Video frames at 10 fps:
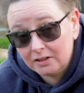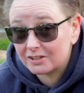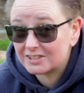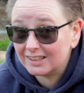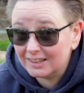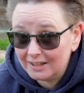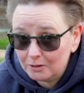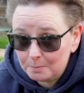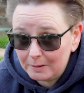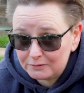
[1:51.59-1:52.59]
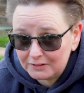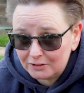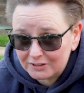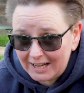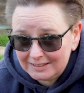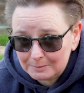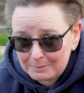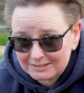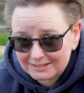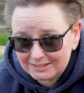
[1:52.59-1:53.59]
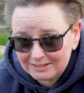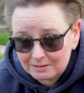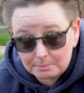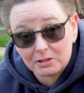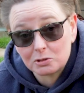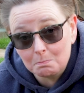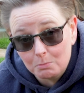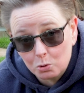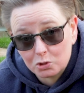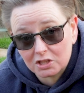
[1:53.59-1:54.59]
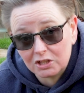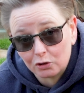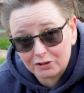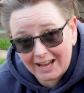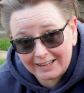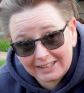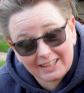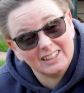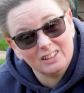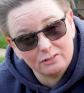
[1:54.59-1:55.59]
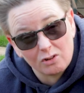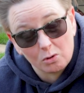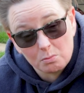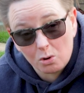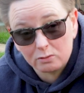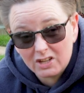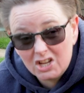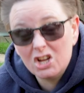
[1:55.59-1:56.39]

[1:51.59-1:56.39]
There's a little bit of inorganic matter in there, but it's mostly organic in the form of